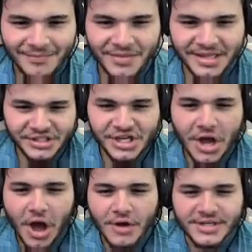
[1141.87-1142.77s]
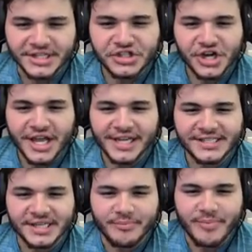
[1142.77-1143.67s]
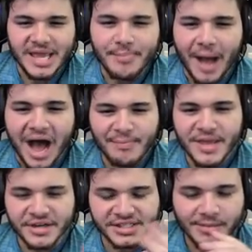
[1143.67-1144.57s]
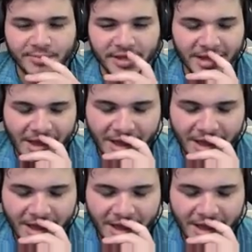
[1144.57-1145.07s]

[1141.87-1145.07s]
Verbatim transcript: Is she auditioning to be Poppy or something?